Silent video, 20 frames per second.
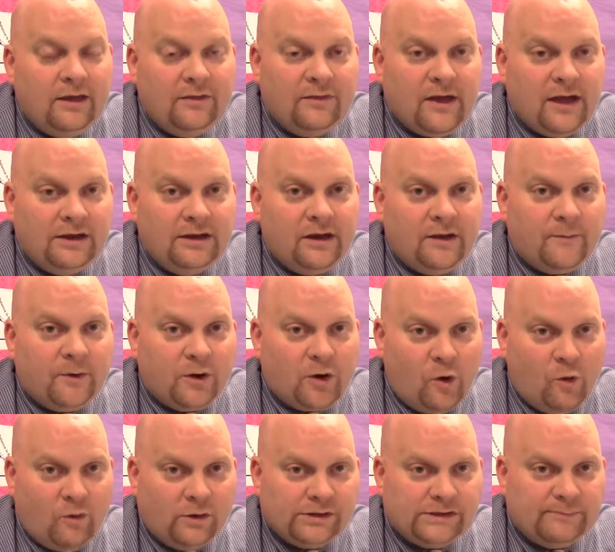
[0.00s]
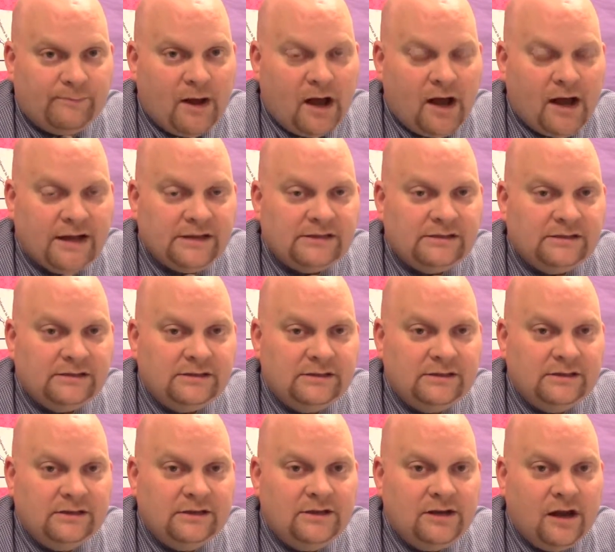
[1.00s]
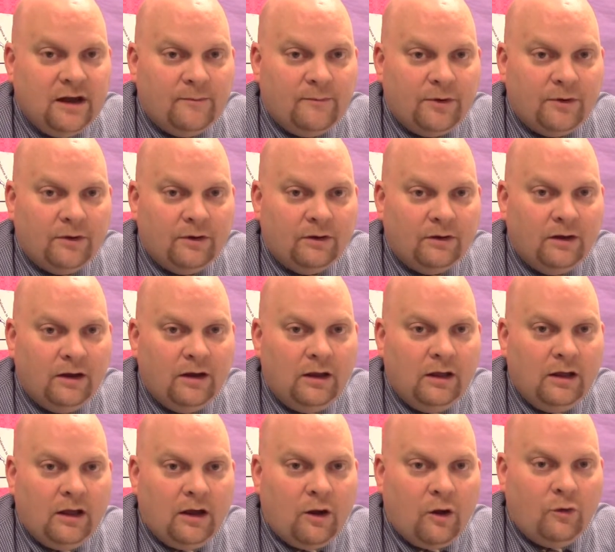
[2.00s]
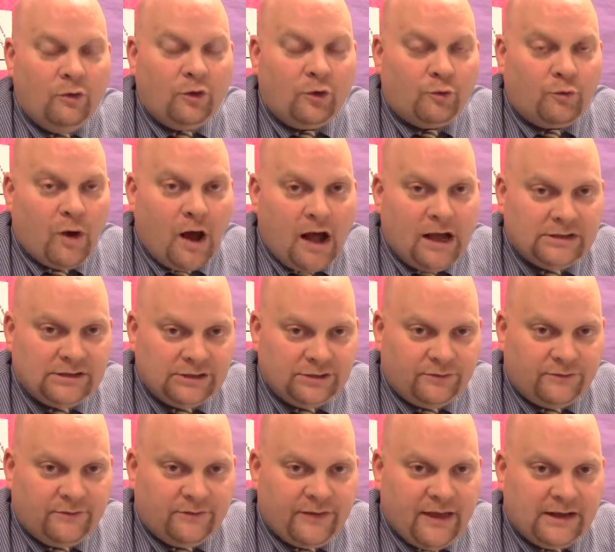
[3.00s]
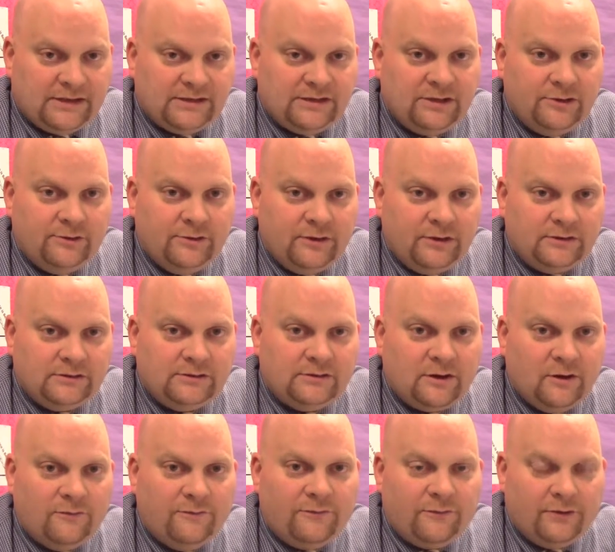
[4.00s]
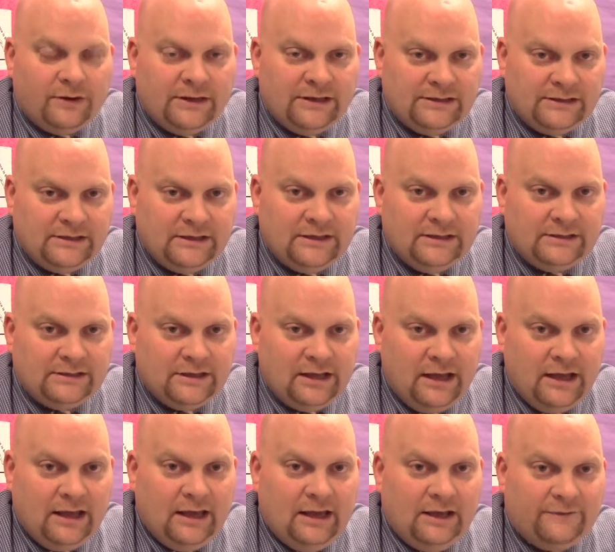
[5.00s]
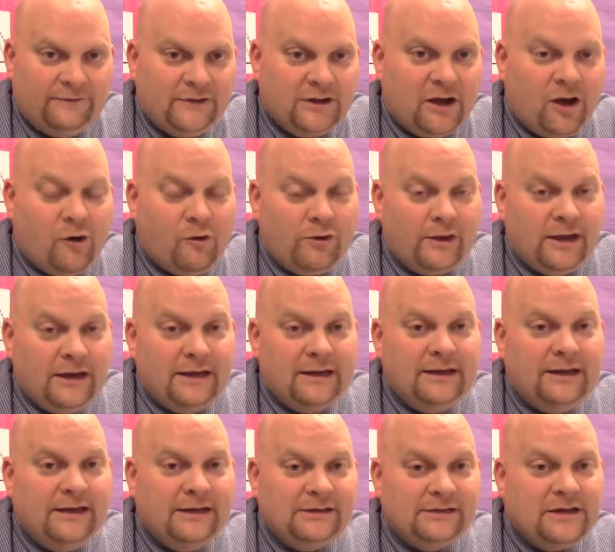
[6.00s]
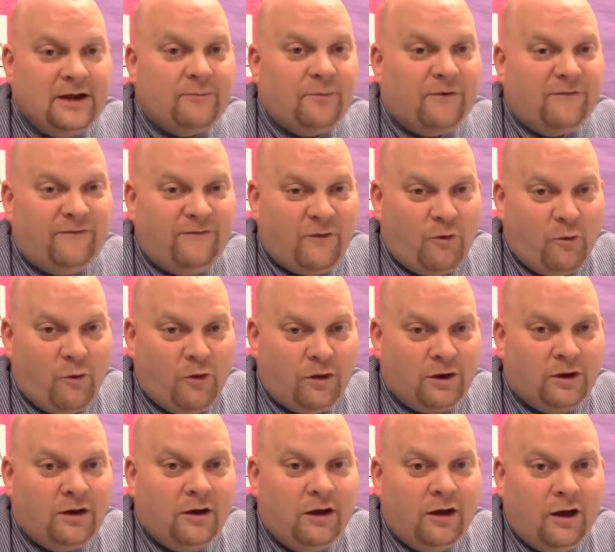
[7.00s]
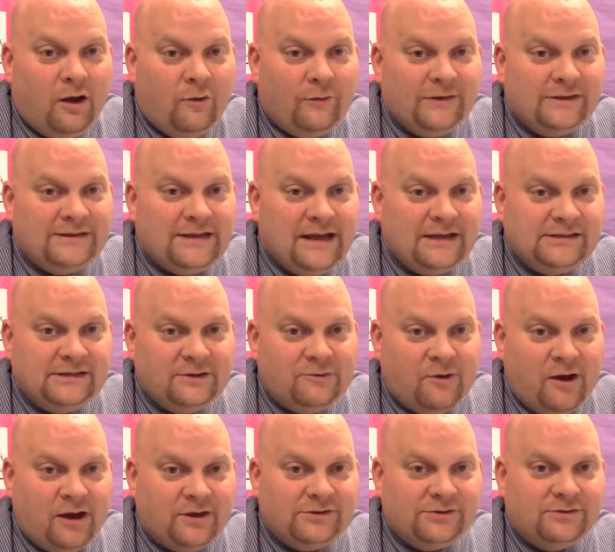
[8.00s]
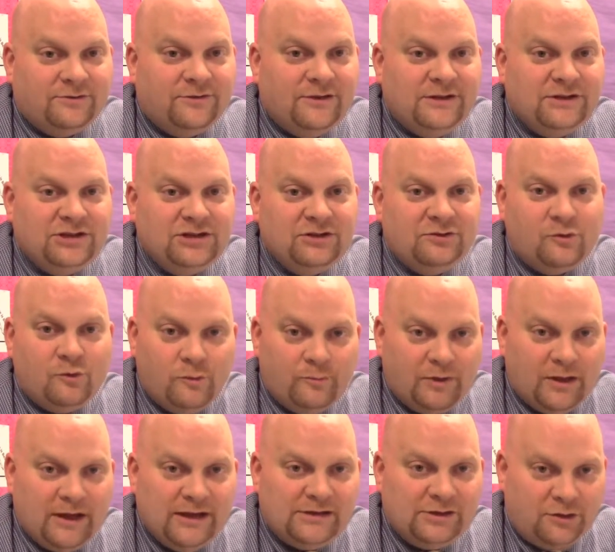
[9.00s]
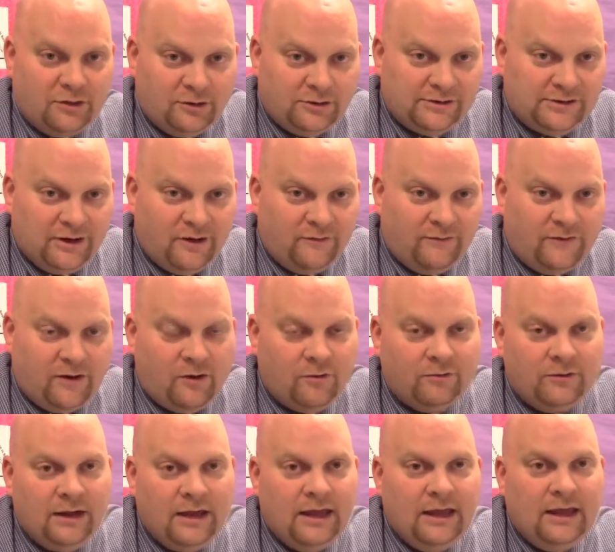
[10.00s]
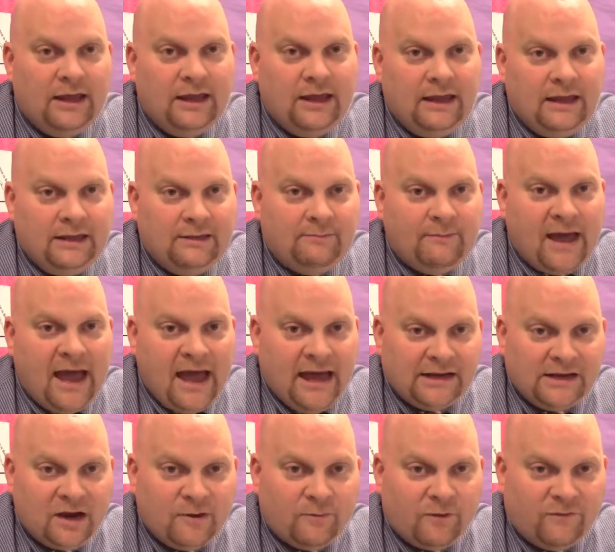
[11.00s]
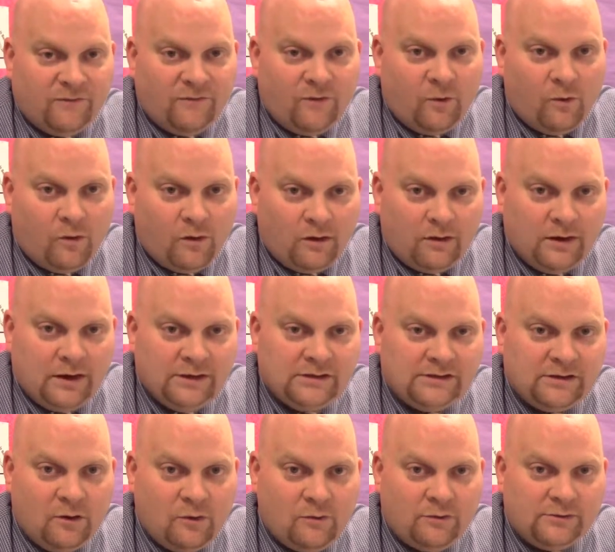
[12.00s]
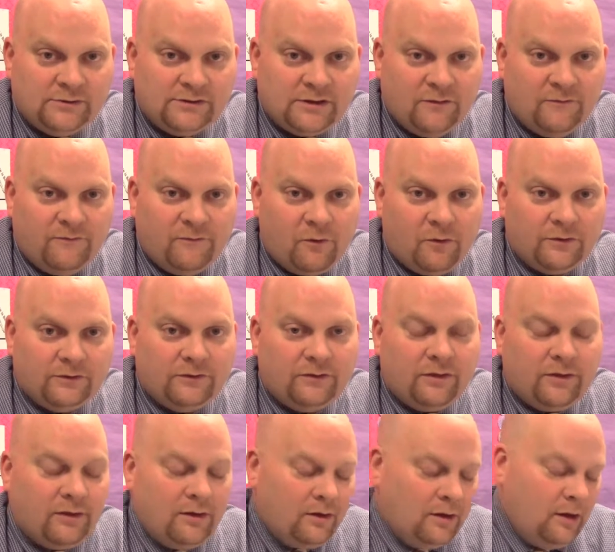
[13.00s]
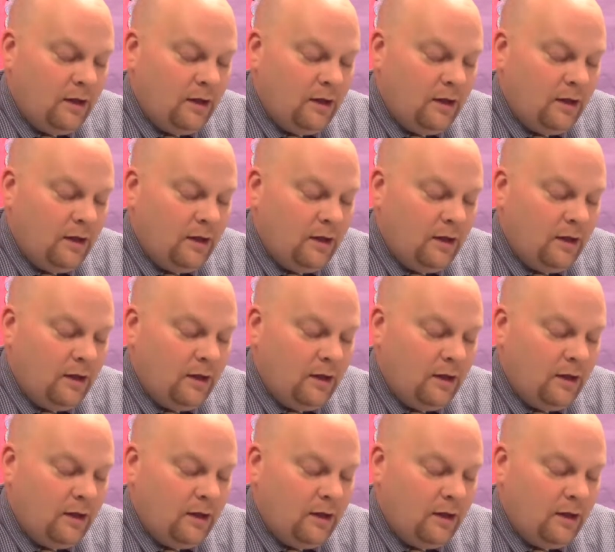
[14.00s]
That number corresponds to the number on the roster for that student. So for instance, if Nicole Kennedy is number 4 on the testing roster, then she'll place her cell phone in bag number 4, and so on and so forth.